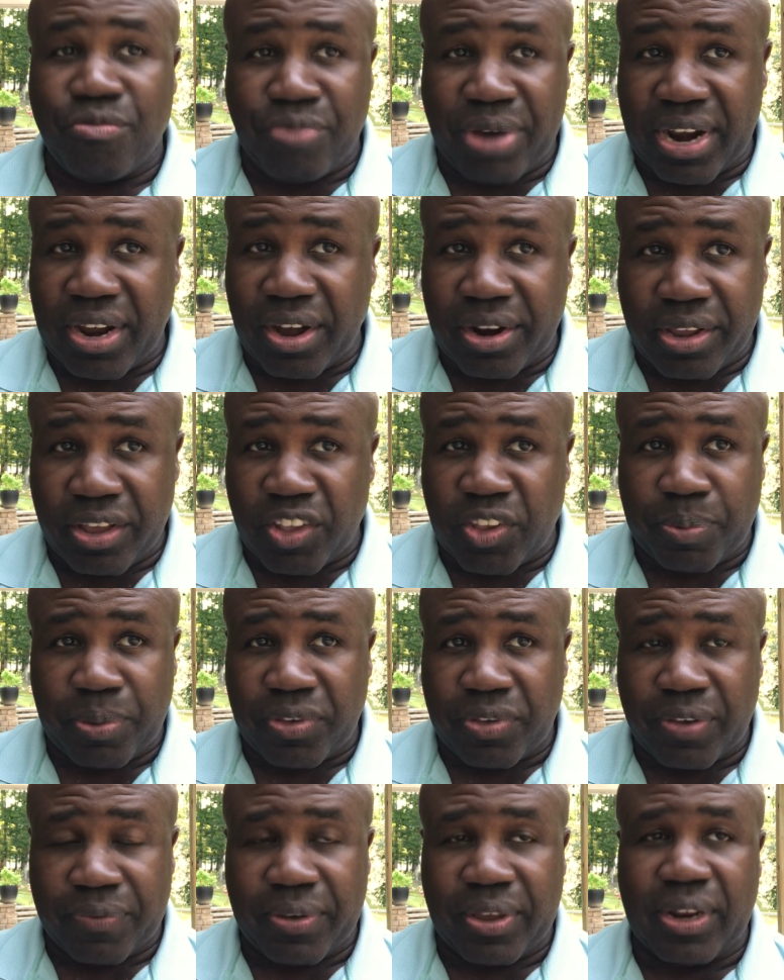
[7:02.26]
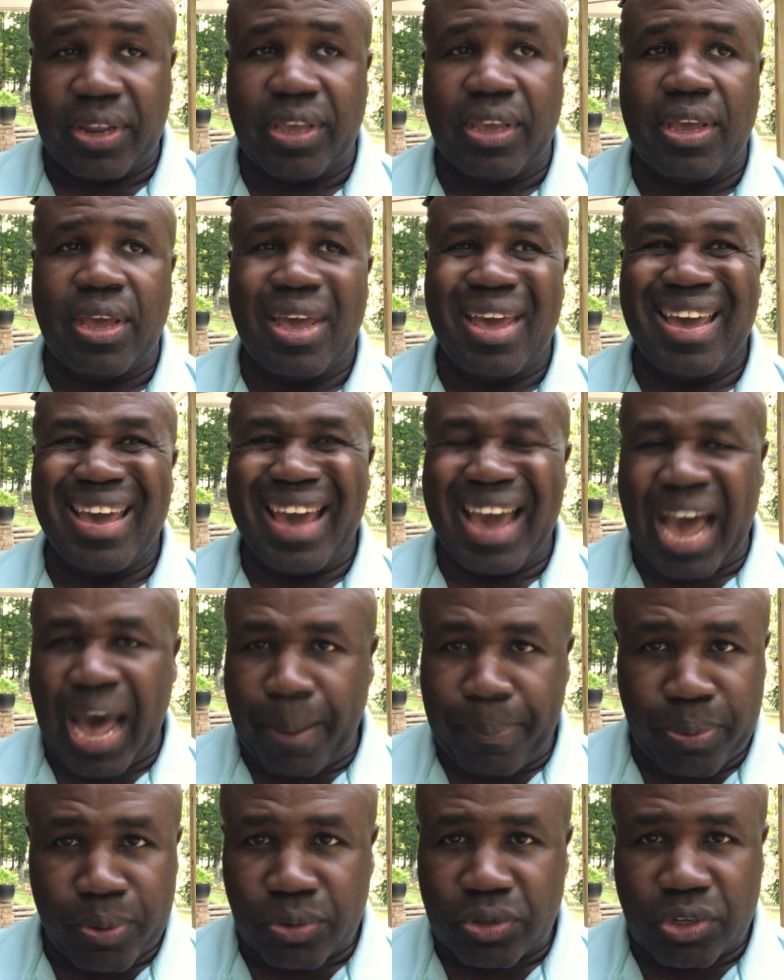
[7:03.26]
red onions specifically,
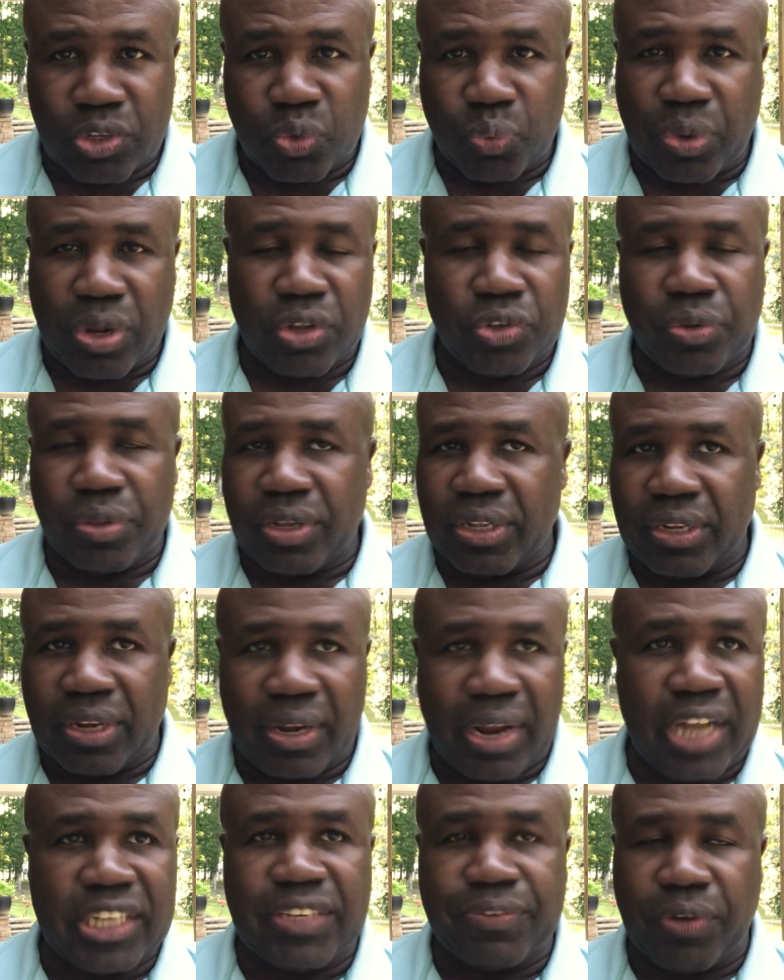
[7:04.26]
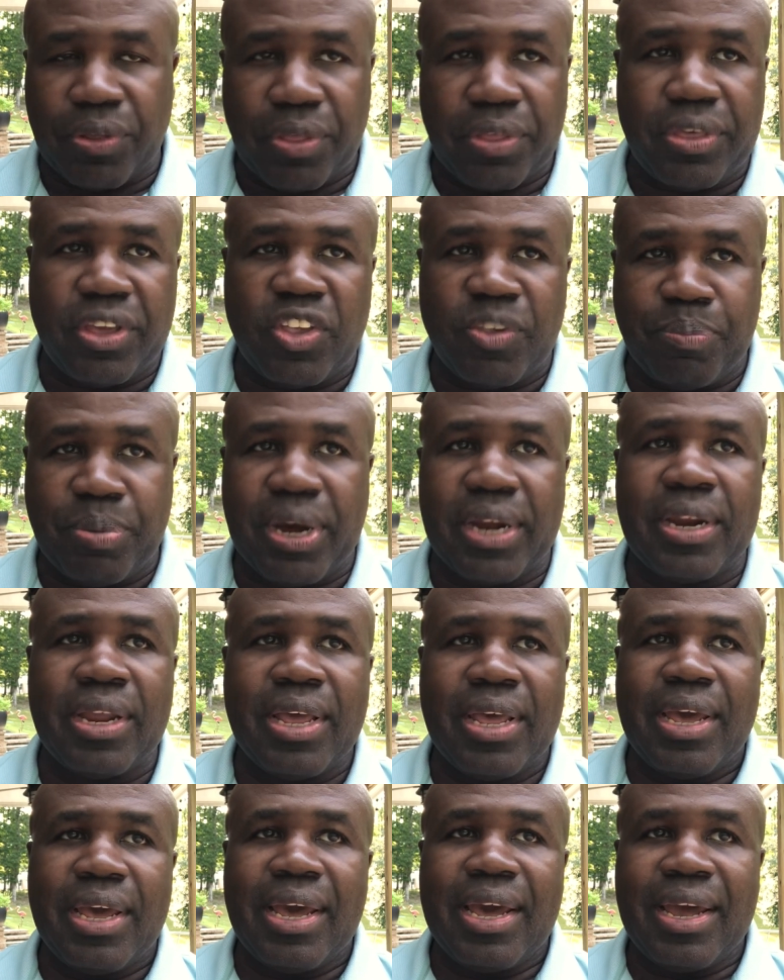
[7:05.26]
apples as well. So lots of other things, but
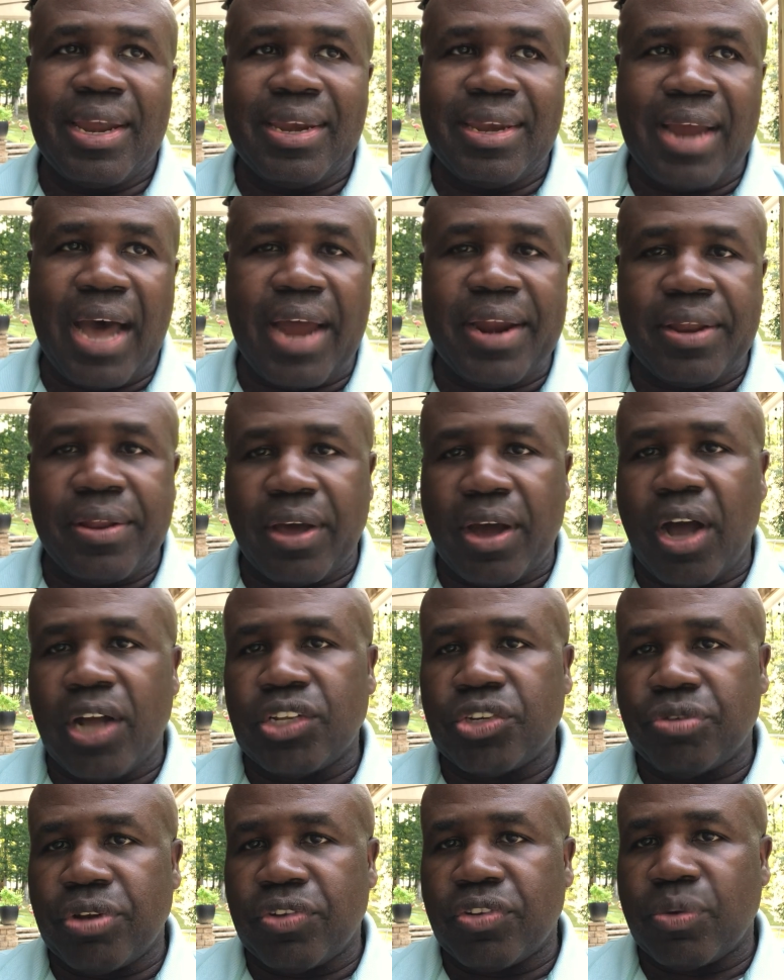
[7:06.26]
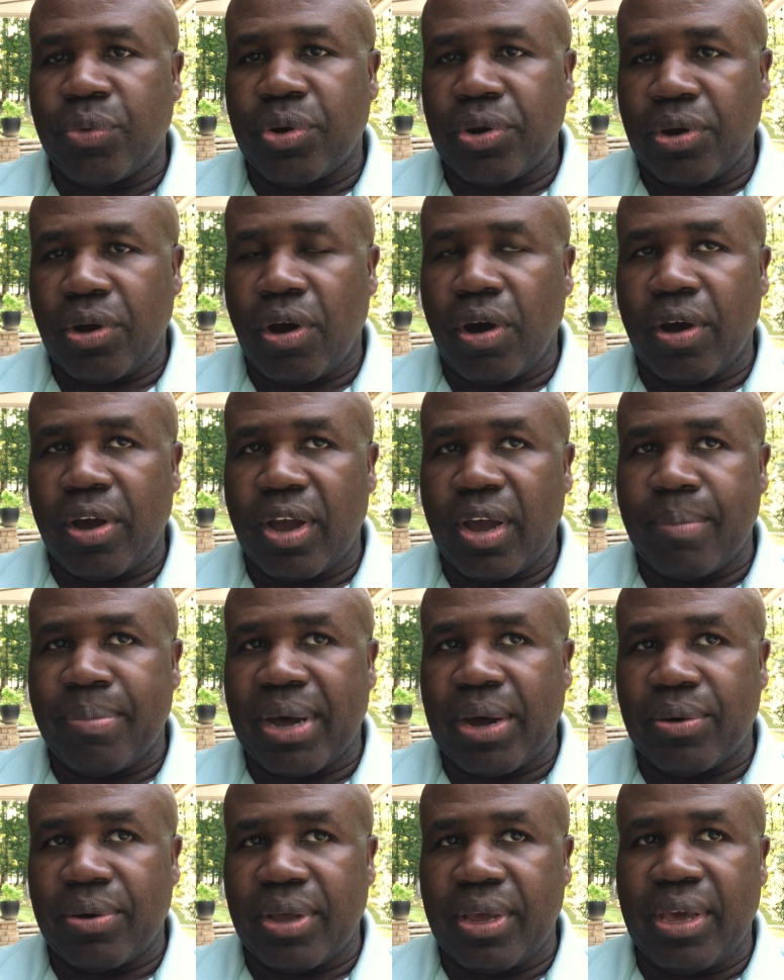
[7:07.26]
not in the concentration that we're talking
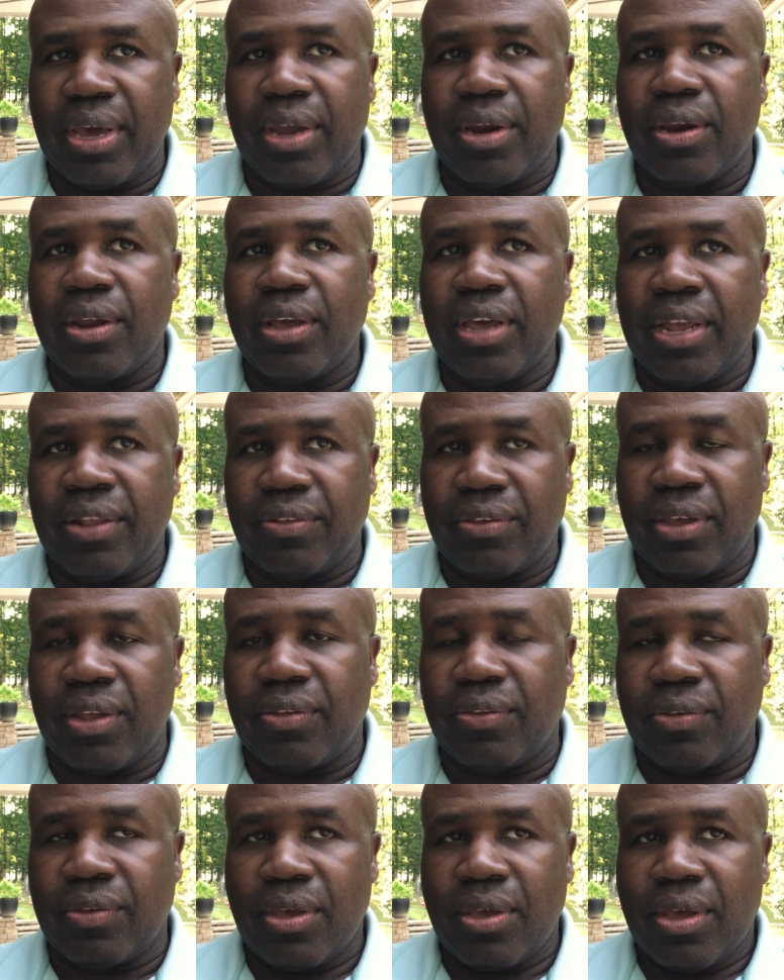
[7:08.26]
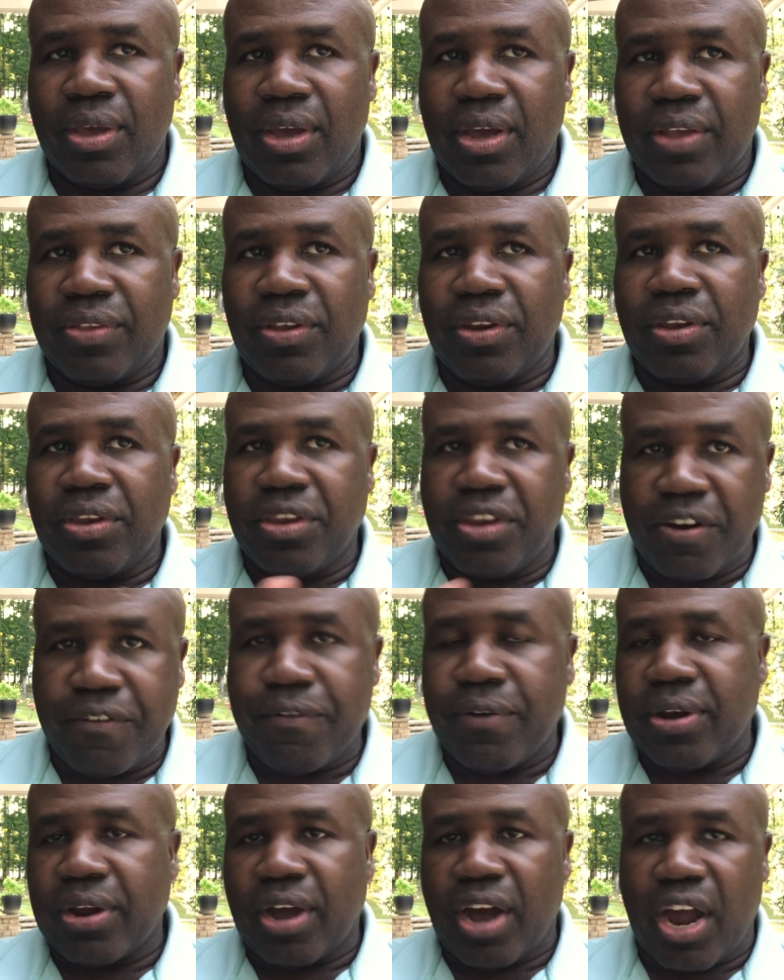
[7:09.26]
about. Again, it's it's it's a
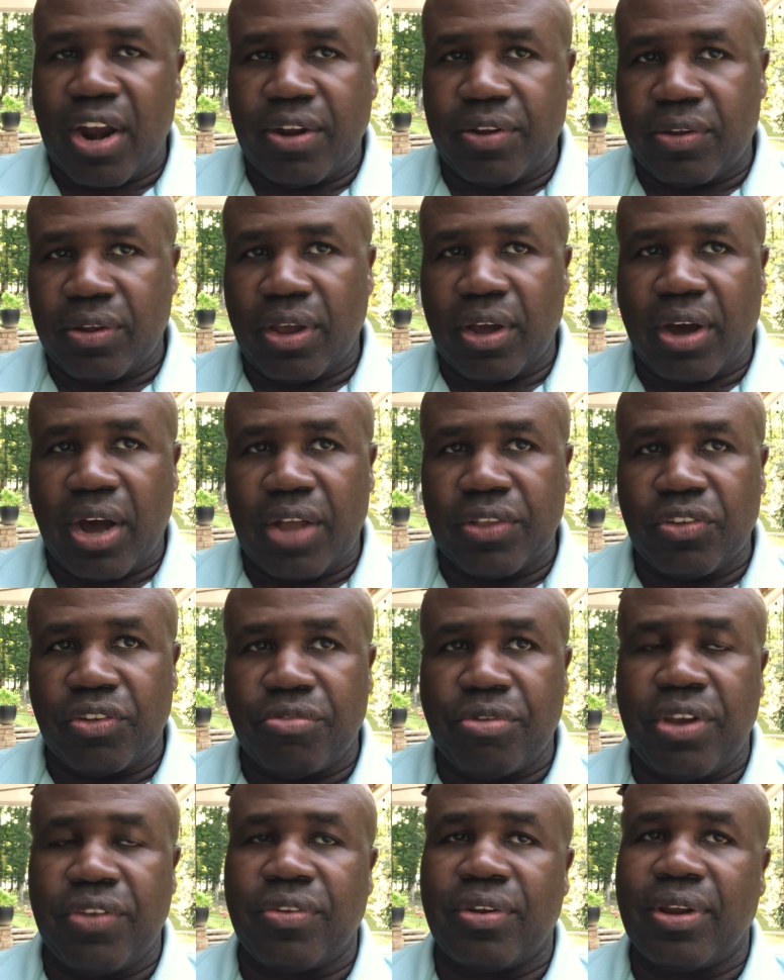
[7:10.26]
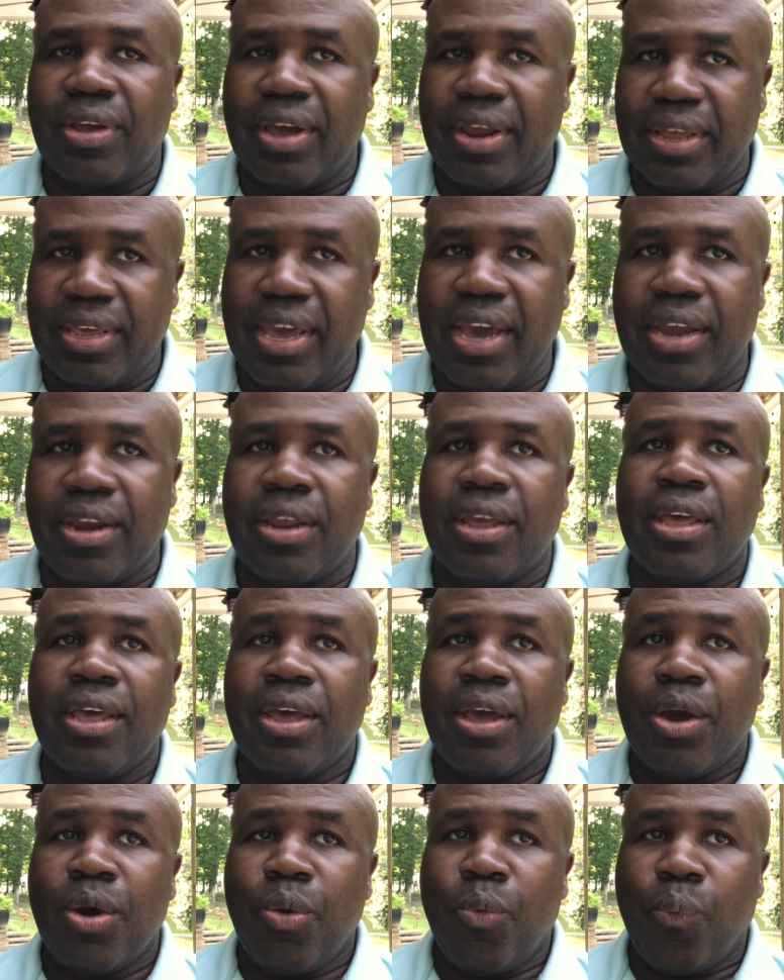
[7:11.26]
different con concentration. And again,
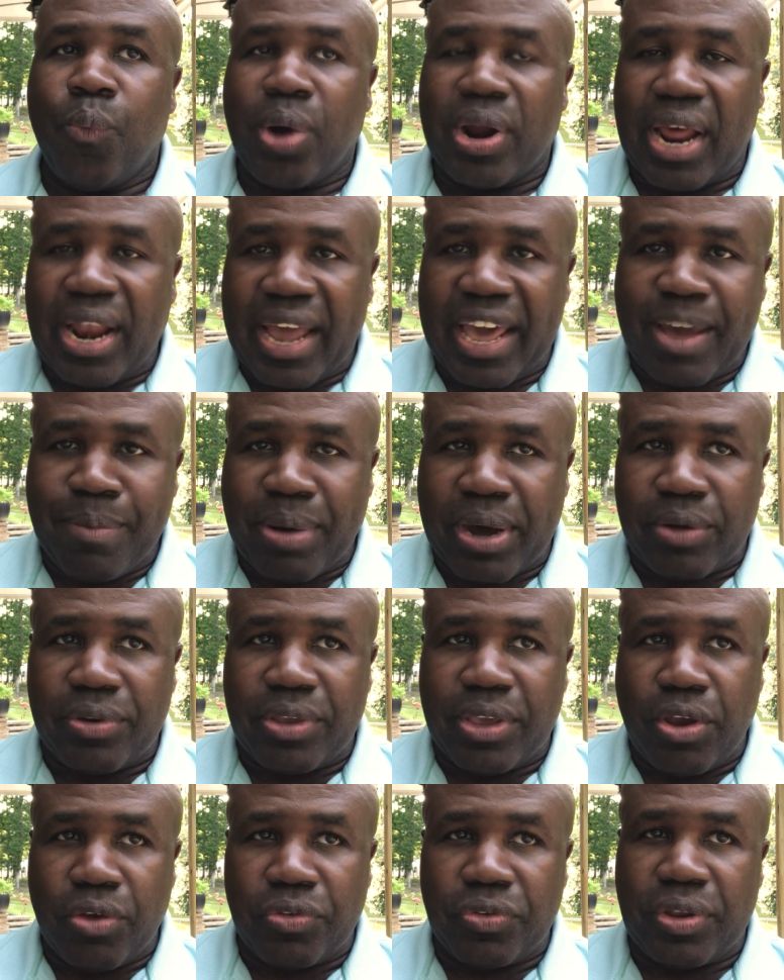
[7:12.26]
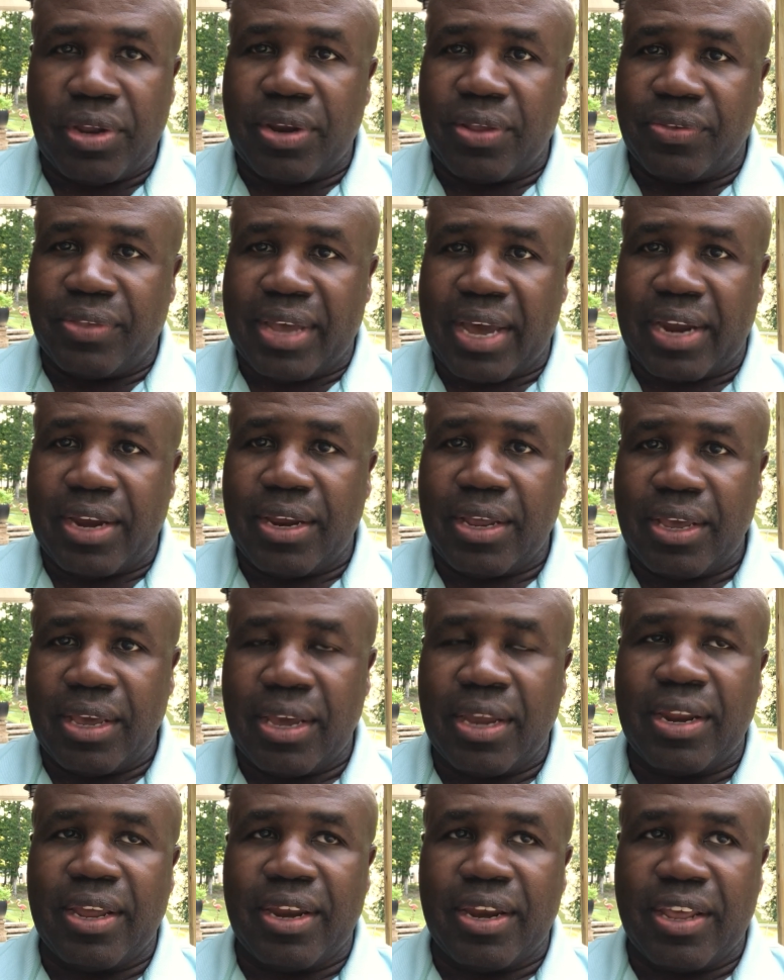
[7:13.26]
what I like about quercetin is that
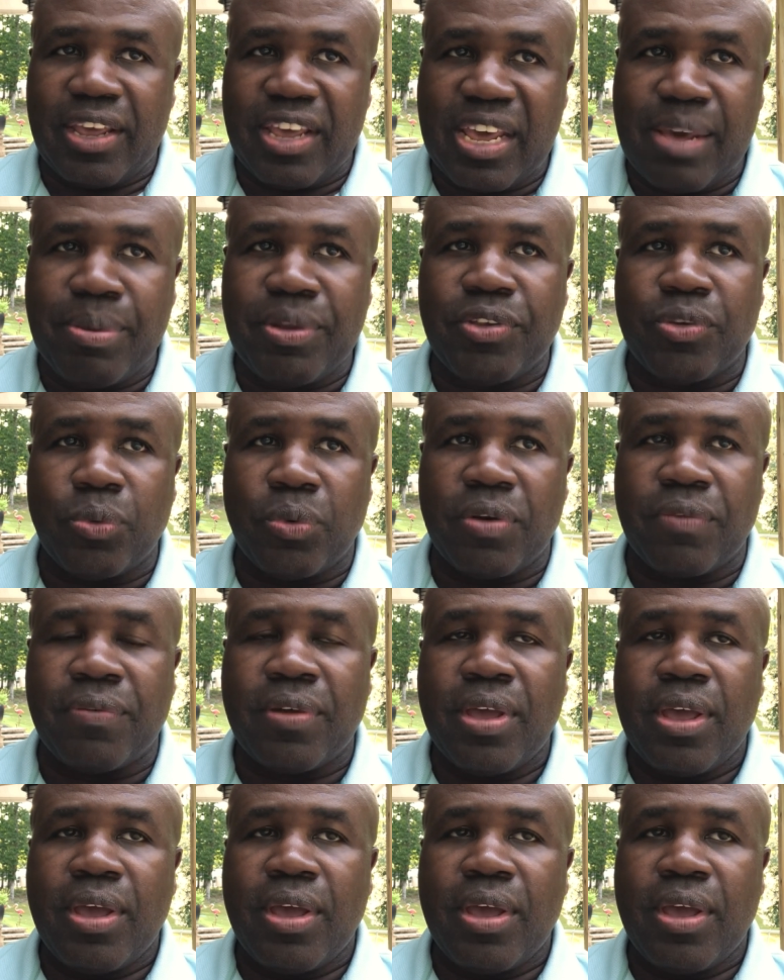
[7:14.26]
it inhibits sort of